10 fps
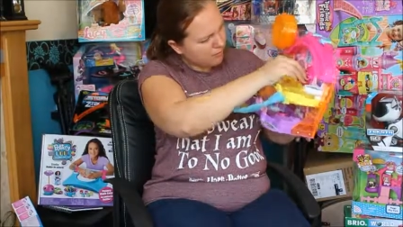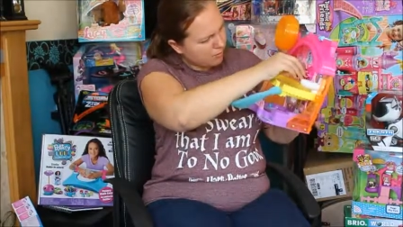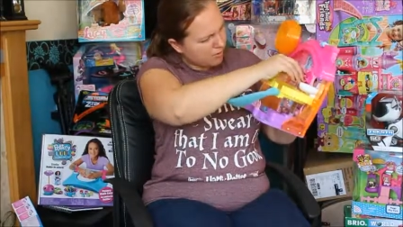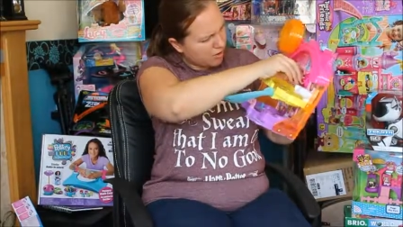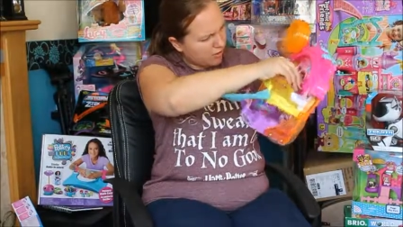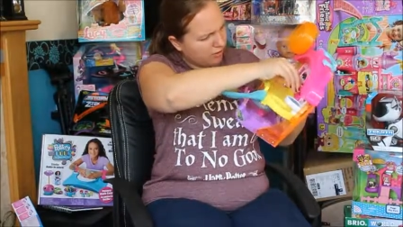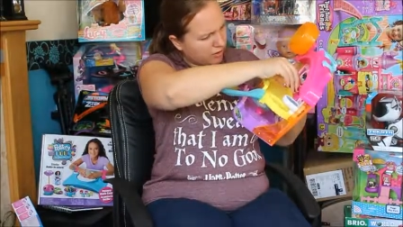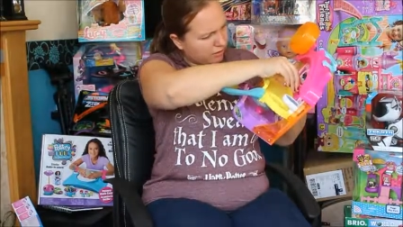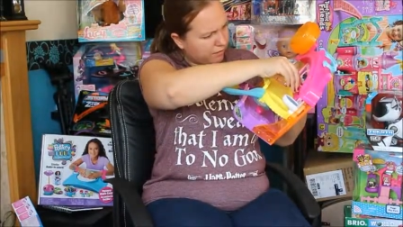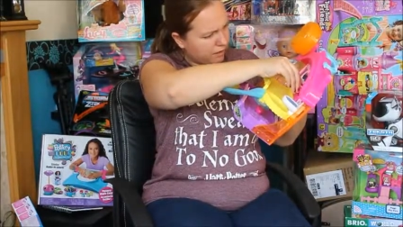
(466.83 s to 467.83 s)
was wondering if you
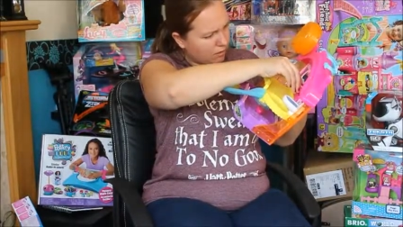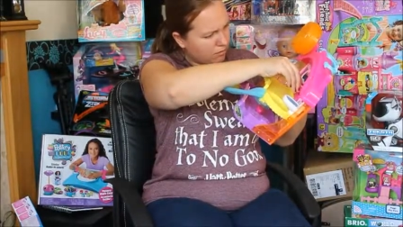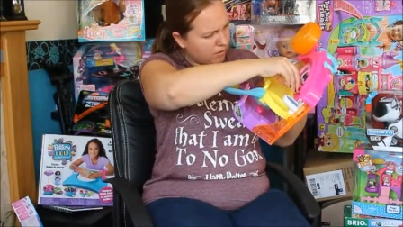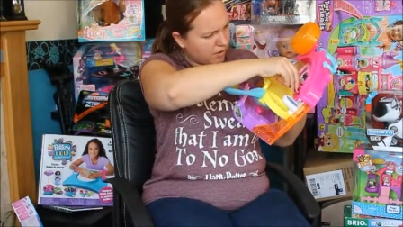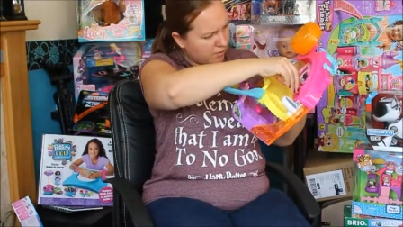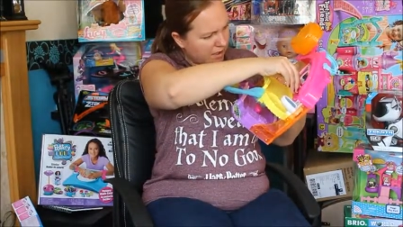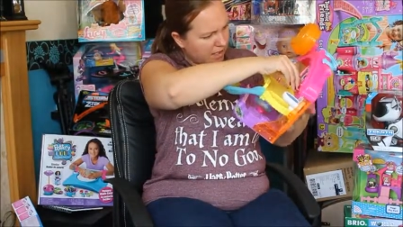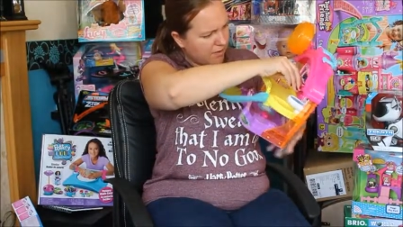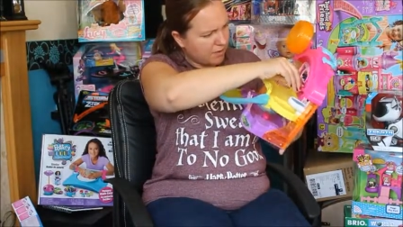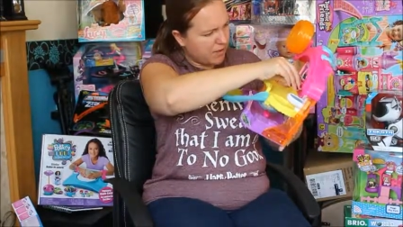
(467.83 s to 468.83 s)
could fold the
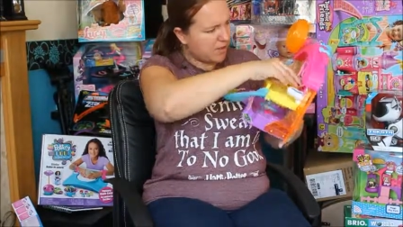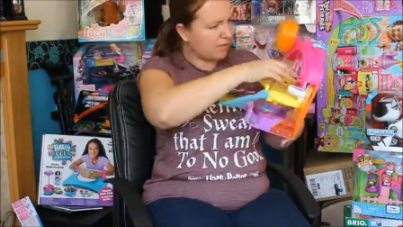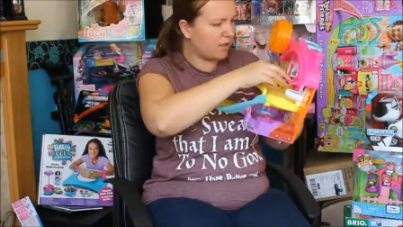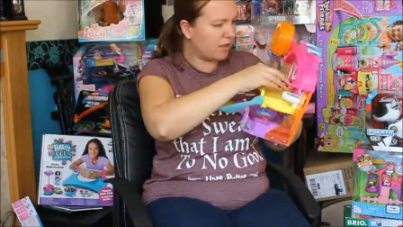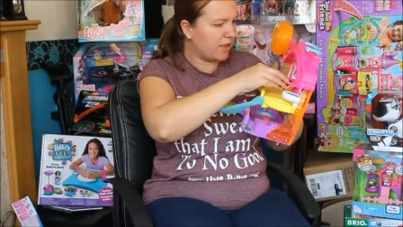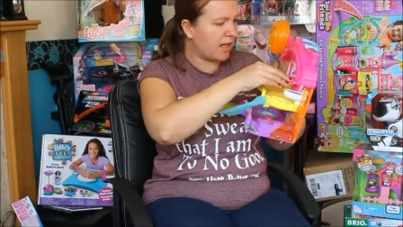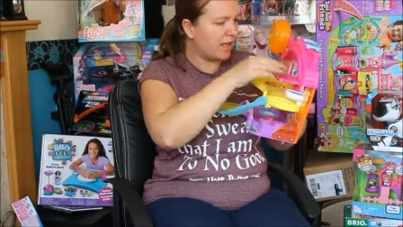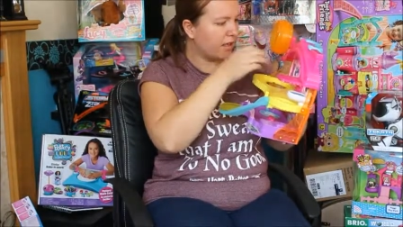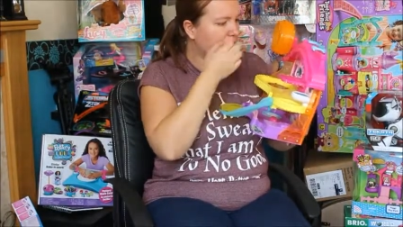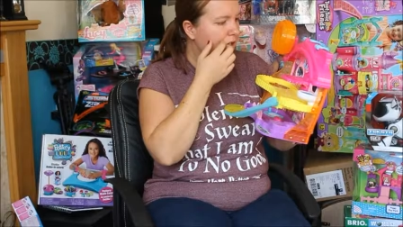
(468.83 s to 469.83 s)
bed, but I don't think you
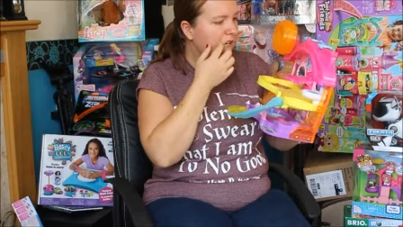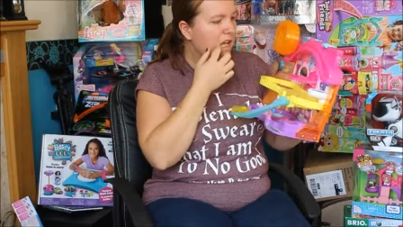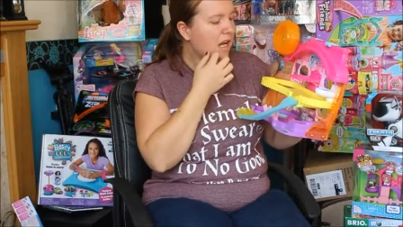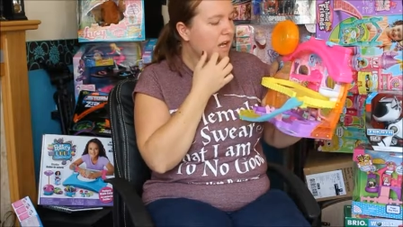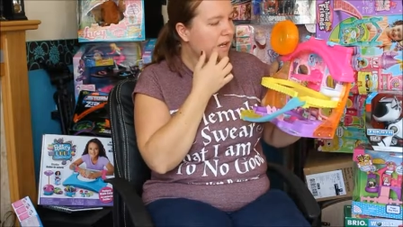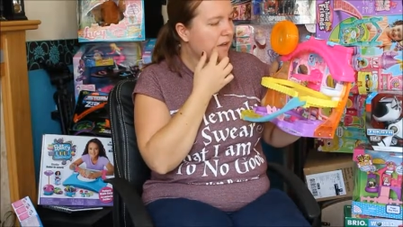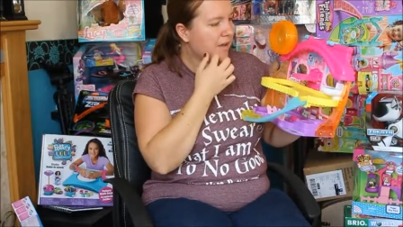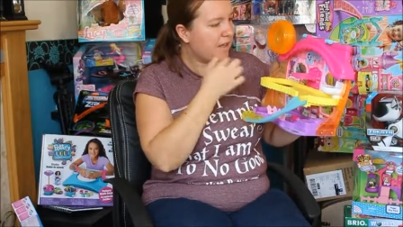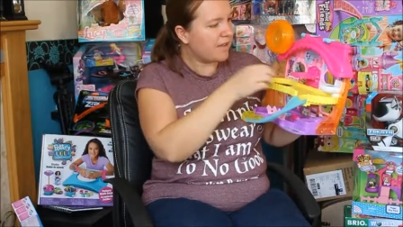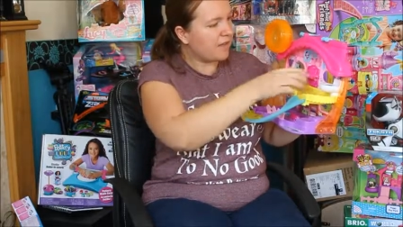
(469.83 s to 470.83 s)
can. Uh,
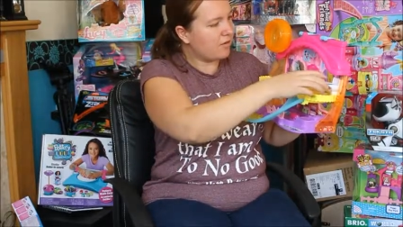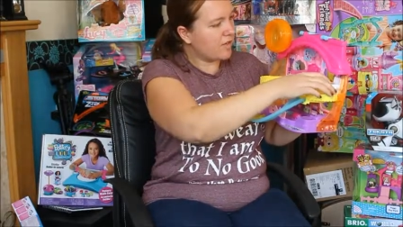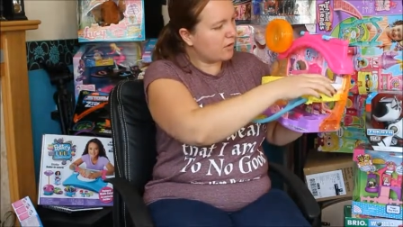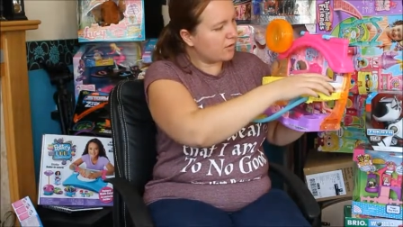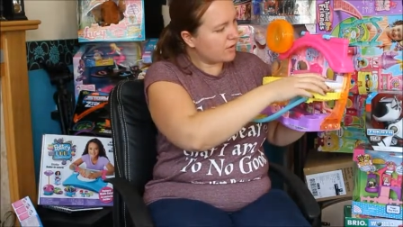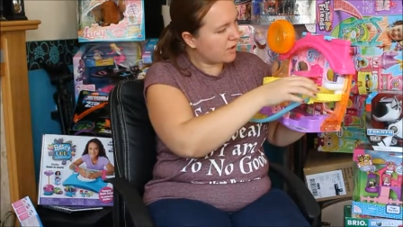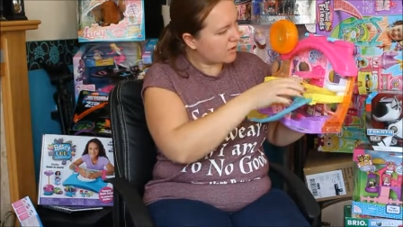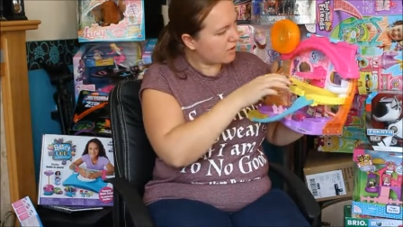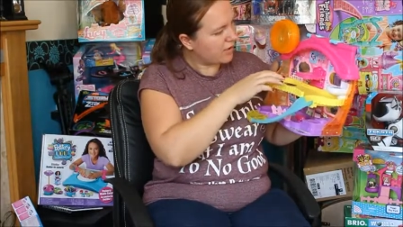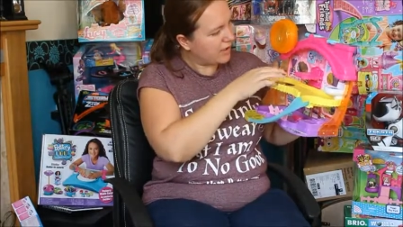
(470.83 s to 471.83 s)
and then obviously onto the
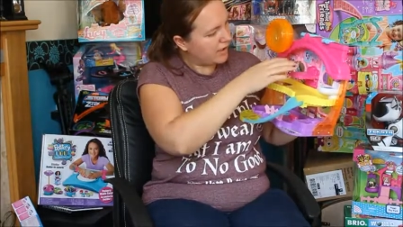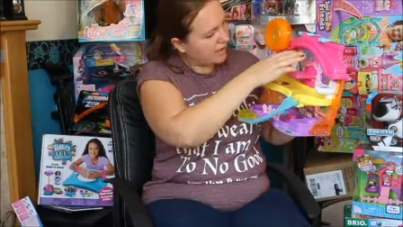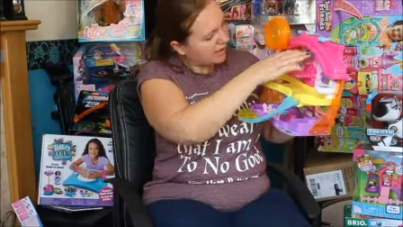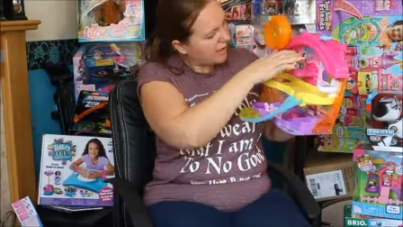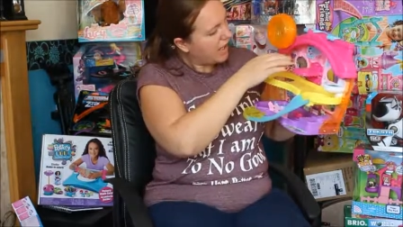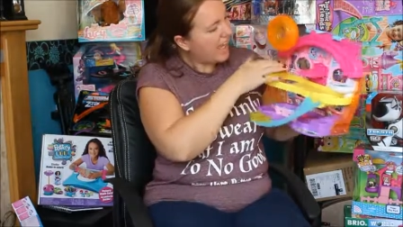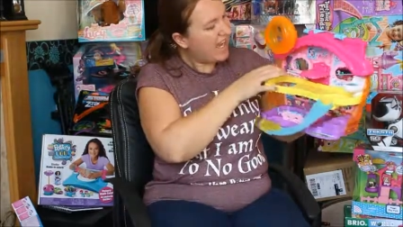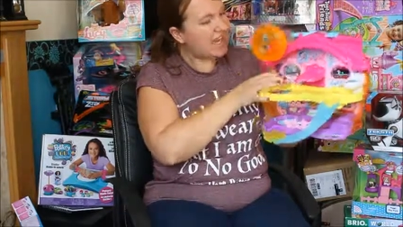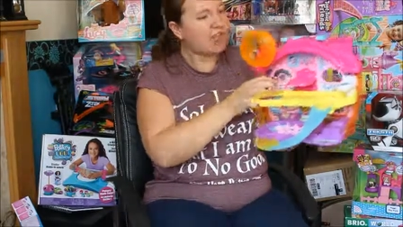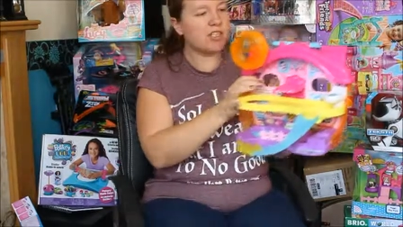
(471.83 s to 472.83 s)
toilet. And
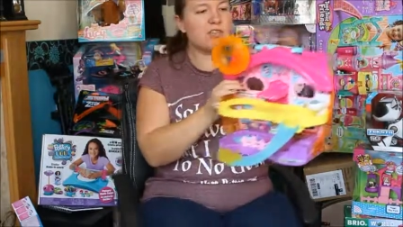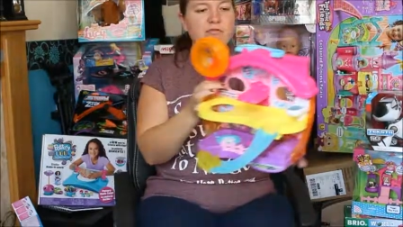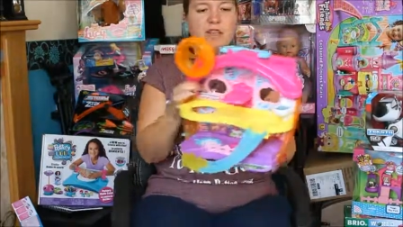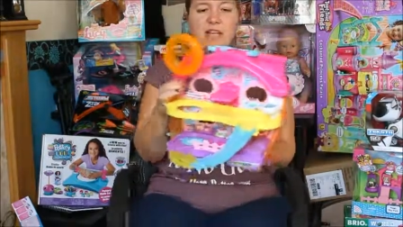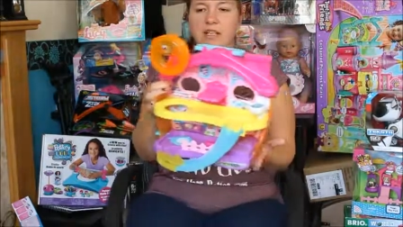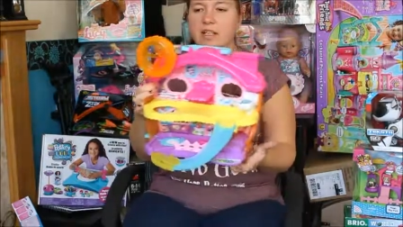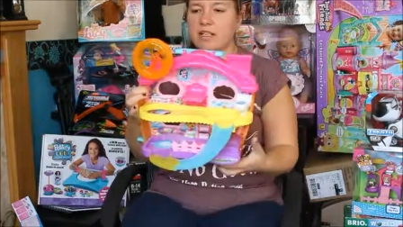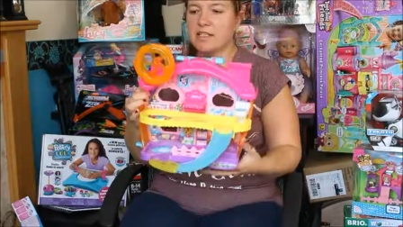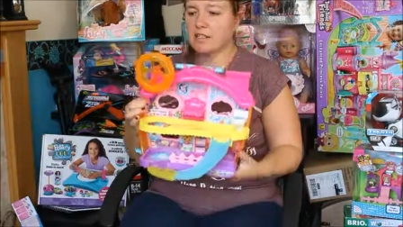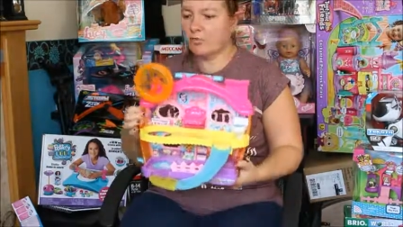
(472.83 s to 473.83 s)
it's just a really
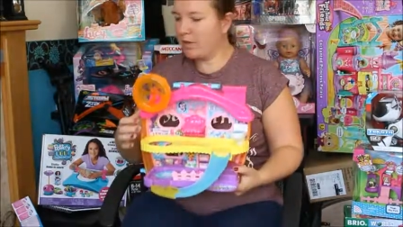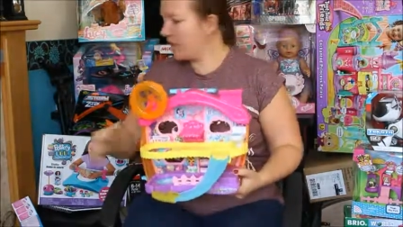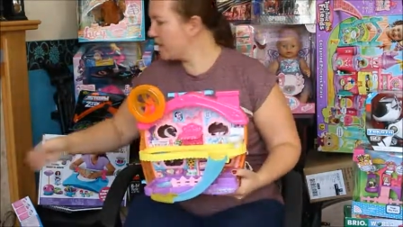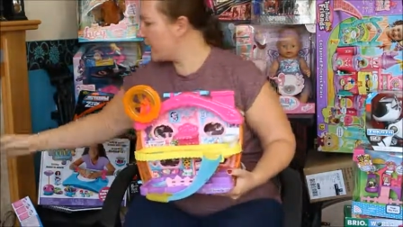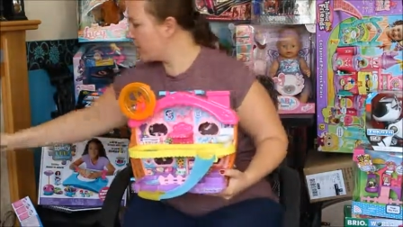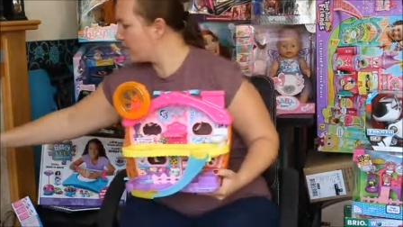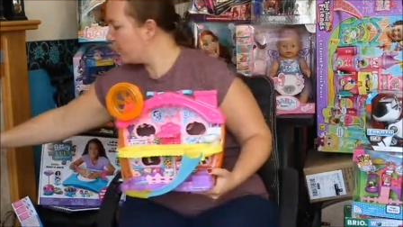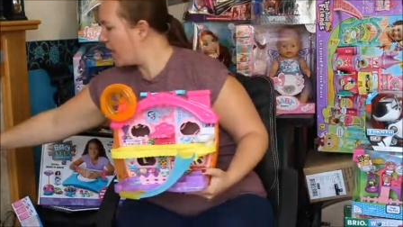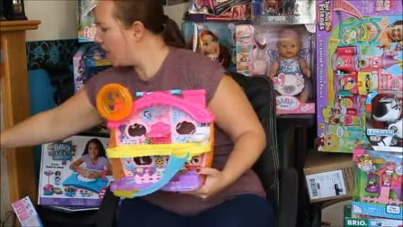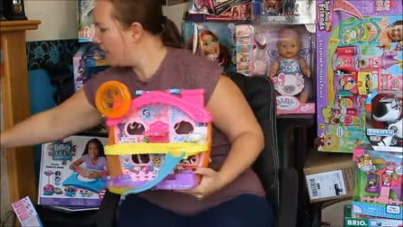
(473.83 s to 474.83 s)
nice little playset. So
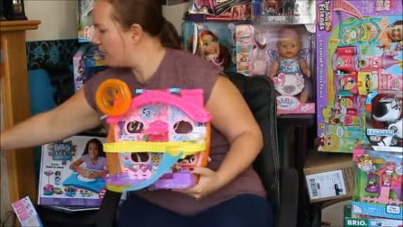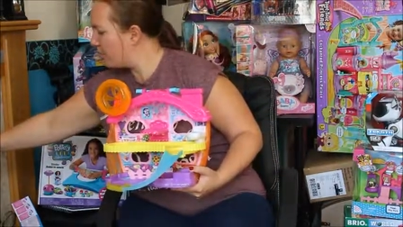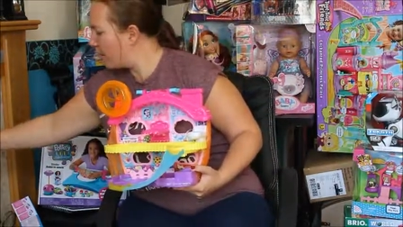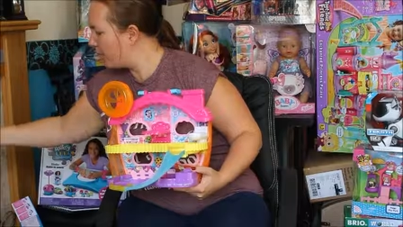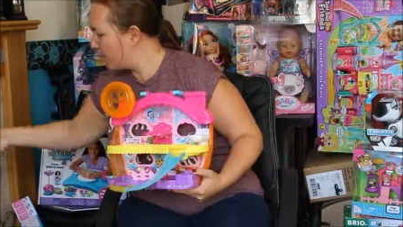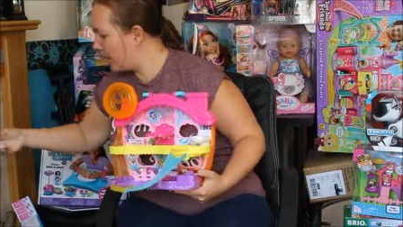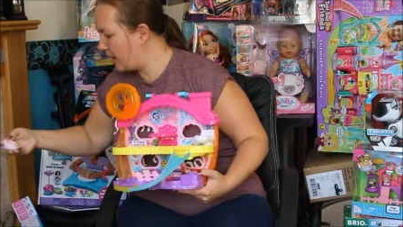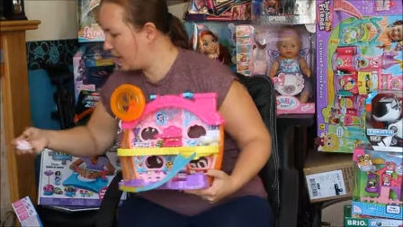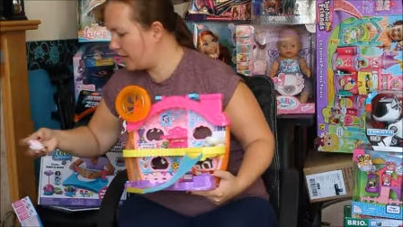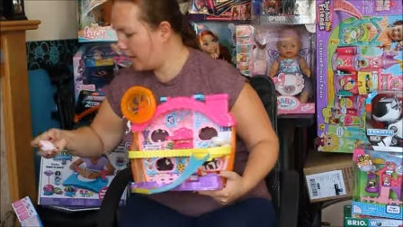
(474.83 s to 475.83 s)
how about we pop it
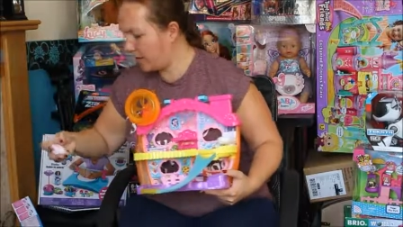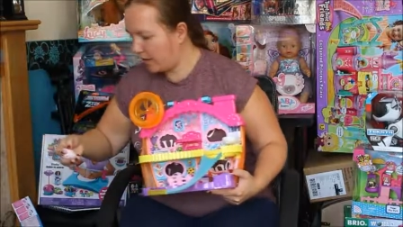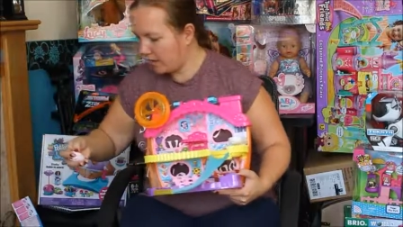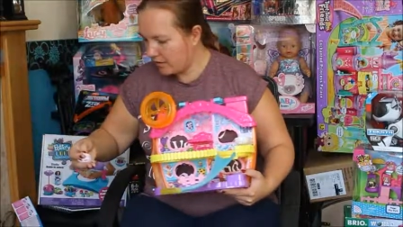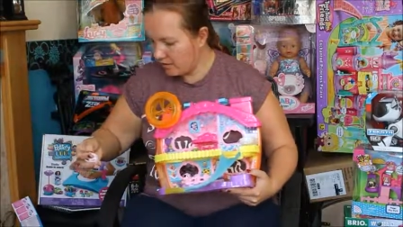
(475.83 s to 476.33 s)
in the,